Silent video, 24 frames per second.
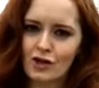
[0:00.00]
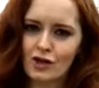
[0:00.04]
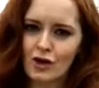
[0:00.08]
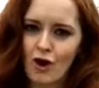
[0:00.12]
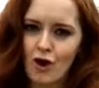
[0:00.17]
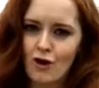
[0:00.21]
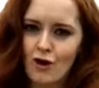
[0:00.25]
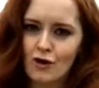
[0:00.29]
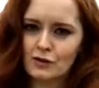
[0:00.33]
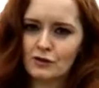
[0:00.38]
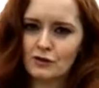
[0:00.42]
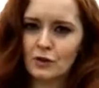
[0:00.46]

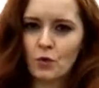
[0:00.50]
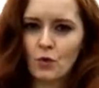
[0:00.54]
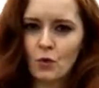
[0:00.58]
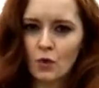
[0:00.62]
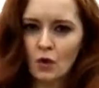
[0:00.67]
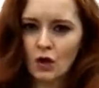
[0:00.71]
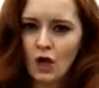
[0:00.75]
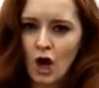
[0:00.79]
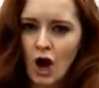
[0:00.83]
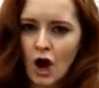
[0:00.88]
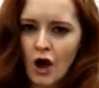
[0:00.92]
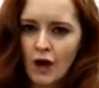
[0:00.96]
called
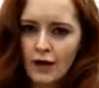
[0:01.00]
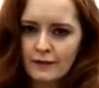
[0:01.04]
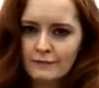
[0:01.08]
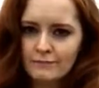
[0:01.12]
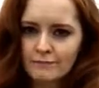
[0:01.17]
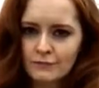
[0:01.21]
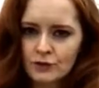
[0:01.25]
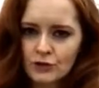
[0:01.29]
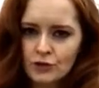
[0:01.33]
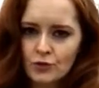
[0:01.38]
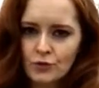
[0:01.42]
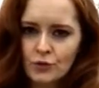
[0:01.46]
Orgon
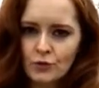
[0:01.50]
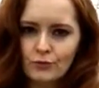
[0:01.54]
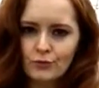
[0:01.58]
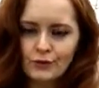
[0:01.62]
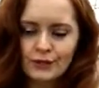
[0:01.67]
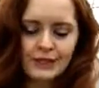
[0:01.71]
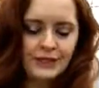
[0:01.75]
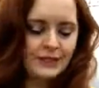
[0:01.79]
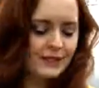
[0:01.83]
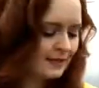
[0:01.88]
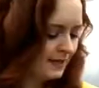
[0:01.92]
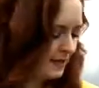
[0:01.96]

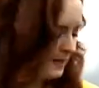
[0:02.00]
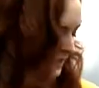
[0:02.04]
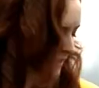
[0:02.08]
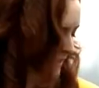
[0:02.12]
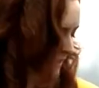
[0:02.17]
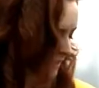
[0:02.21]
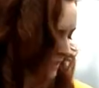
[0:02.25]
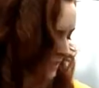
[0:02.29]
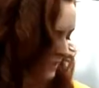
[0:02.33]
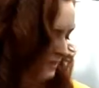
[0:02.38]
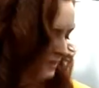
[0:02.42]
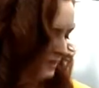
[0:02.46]
jewelry,
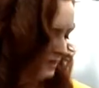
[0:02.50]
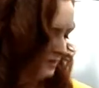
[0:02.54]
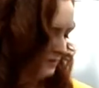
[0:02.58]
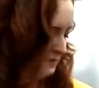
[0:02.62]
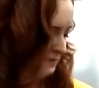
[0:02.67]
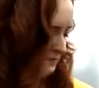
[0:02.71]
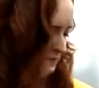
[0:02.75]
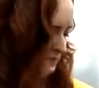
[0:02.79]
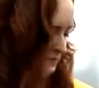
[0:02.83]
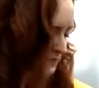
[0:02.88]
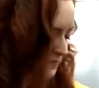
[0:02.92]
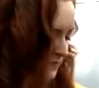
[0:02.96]

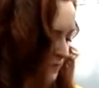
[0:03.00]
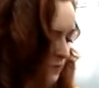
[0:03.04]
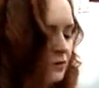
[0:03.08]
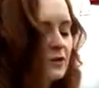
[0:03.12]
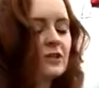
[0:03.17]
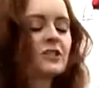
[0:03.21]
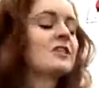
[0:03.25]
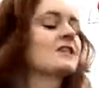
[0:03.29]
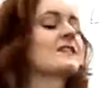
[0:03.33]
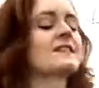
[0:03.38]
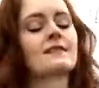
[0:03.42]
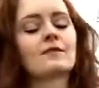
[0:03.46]
or
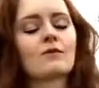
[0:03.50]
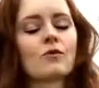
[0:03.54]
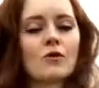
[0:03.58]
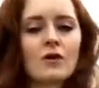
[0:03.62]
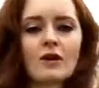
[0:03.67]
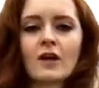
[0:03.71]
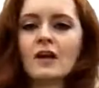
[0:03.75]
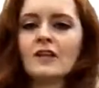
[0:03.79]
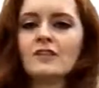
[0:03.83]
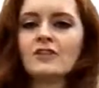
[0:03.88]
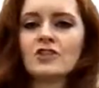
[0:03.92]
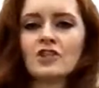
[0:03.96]
just
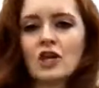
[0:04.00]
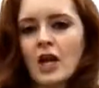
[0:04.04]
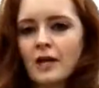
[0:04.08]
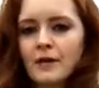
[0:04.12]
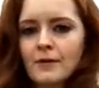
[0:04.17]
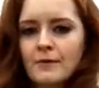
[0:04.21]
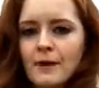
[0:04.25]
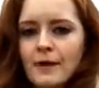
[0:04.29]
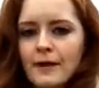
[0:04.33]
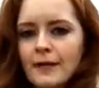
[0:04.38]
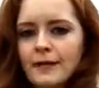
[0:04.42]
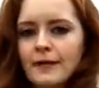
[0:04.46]
Orgon
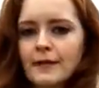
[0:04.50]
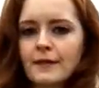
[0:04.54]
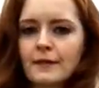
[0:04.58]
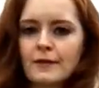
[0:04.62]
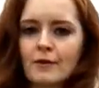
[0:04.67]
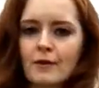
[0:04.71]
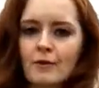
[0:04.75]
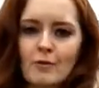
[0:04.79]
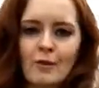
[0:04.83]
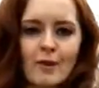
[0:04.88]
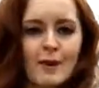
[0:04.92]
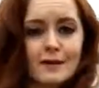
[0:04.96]
generating
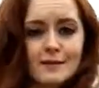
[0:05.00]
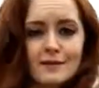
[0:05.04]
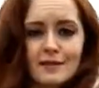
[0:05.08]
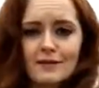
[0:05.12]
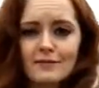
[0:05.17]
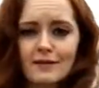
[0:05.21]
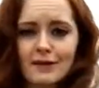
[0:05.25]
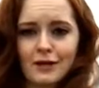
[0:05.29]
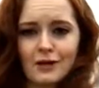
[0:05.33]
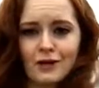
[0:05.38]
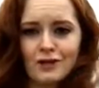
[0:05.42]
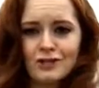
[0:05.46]
or positive
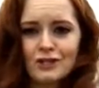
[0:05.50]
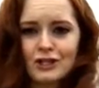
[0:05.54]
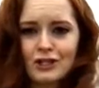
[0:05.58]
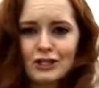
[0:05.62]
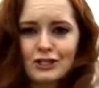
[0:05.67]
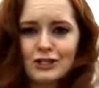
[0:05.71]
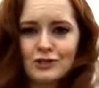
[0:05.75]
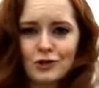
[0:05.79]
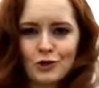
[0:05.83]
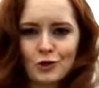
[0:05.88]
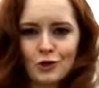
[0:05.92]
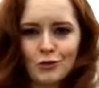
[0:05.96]

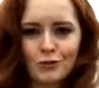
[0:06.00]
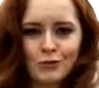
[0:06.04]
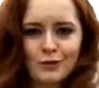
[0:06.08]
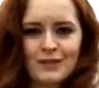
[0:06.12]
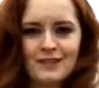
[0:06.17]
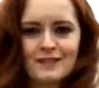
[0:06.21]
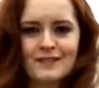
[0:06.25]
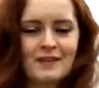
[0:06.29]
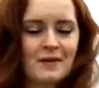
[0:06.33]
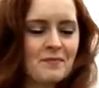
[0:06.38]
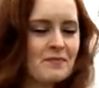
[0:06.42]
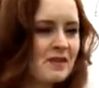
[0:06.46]
energy jewelry,
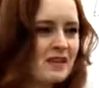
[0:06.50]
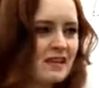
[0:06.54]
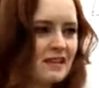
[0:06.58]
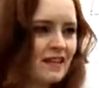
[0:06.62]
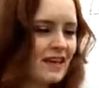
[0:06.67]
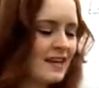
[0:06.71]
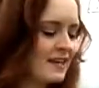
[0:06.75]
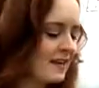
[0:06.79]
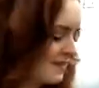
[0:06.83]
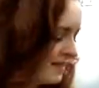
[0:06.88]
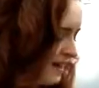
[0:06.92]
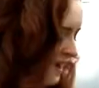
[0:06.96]
something
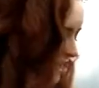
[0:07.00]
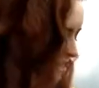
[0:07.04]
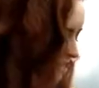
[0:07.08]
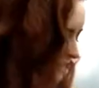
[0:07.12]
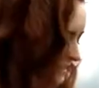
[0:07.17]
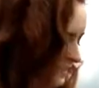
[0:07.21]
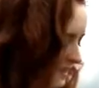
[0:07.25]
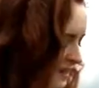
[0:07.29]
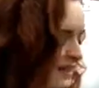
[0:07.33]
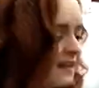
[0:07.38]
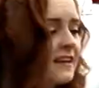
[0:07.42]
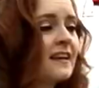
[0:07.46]
like
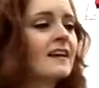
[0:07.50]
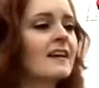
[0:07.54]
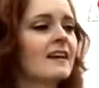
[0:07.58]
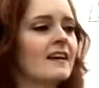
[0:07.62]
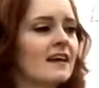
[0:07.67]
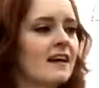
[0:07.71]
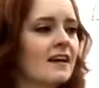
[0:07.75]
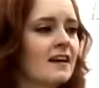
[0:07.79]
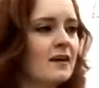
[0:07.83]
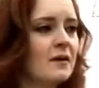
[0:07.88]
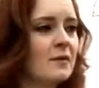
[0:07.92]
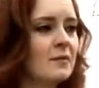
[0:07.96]
that.
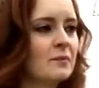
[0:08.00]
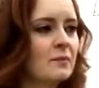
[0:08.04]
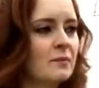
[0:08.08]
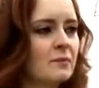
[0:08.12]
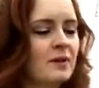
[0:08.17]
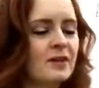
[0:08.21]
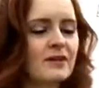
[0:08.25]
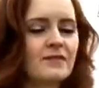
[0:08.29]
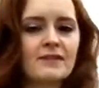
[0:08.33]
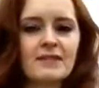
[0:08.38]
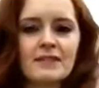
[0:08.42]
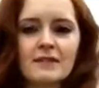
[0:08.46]

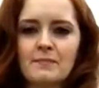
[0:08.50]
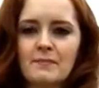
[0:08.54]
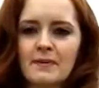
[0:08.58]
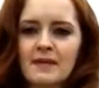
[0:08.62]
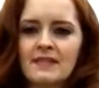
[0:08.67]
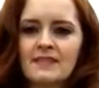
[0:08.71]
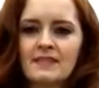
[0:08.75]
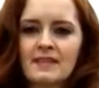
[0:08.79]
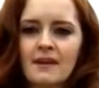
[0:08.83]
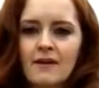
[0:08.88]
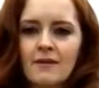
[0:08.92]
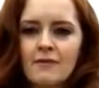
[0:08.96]
But if it's a
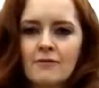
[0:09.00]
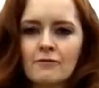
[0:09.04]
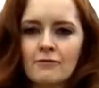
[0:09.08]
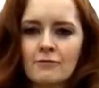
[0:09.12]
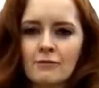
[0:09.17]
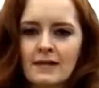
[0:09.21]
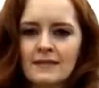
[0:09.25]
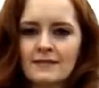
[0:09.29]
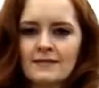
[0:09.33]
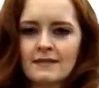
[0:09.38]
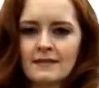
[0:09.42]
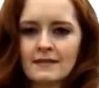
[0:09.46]
mix of
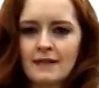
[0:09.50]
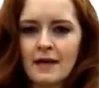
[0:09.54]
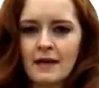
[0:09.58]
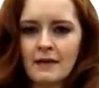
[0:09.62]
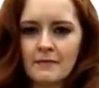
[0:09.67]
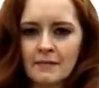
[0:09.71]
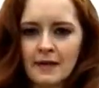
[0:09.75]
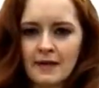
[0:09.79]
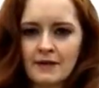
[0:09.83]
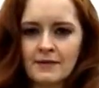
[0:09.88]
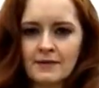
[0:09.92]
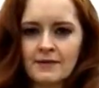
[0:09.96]
resin
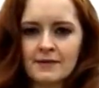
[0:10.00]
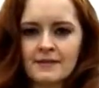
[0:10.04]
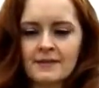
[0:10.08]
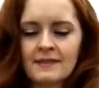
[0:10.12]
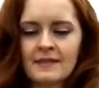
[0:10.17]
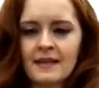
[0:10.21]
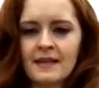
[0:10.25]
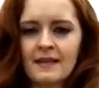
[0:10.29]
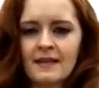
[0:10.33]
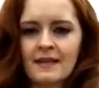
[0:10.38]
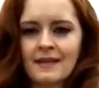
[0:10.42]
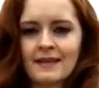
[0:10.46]
and metals,
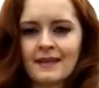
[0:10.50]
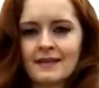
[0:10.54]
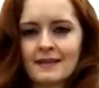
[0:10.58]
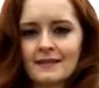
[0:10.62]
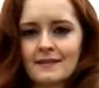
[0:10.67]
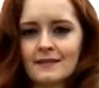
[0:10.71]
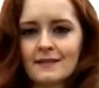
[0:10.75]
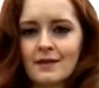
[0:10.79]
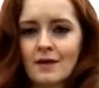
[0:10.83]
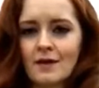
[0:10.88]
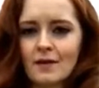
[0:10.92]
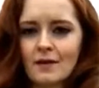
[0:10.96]
it
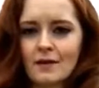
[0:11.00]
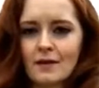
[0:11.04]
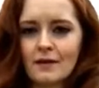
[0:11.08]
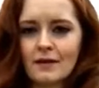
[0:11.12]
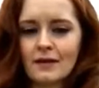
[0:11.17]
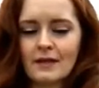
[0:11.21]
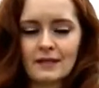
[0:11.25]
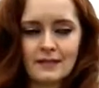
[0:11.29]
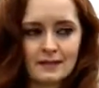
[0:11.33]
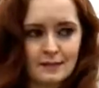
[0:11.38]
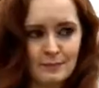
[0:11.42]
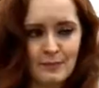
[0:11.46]

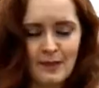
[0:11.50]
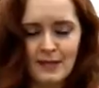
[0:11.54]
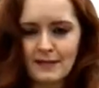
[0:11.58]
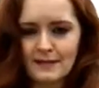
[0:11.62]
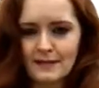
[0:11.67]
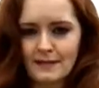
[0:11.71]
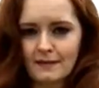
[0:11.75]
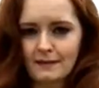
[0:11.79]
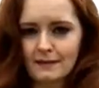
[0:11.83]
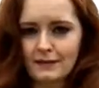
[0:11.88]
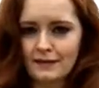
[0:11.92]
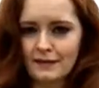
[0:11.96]
is
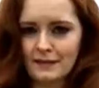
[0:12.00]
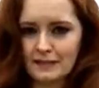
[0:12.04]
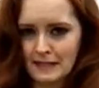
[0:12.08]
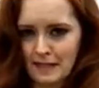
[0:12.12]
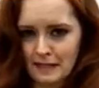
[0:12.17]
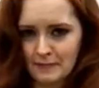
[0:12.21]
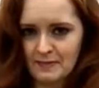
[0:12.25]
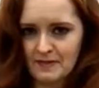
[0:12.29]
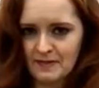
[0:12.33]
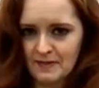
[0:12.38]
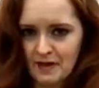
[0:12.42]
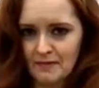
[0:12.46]
basically the
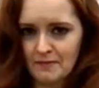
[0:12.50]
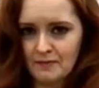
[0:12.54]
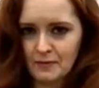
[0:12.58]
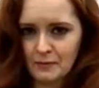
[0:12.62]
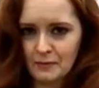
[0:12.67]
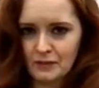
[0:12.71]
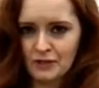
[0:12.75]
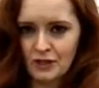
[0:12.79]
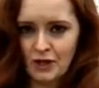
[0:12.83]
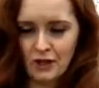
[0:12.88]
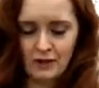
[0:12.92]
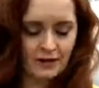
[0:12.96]
same stuff that
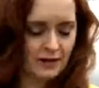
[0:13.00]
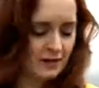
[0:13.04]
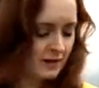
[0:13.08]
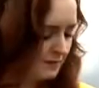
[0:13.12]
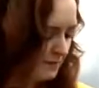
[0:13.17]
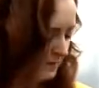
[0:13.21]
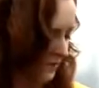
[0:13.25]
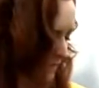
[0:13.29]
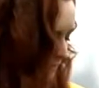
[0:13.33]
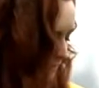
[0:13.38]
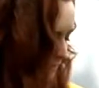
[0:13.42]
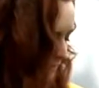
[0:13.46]
we're talking
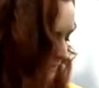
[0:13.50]
about.